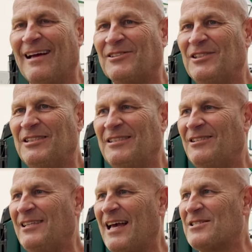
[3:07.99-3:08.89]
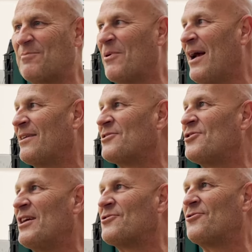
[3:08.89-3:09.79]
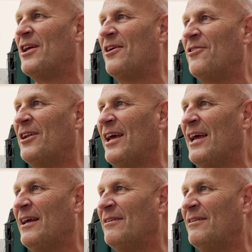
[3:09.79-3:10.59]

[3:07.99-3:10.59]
she hasn't practiced yesterday or today,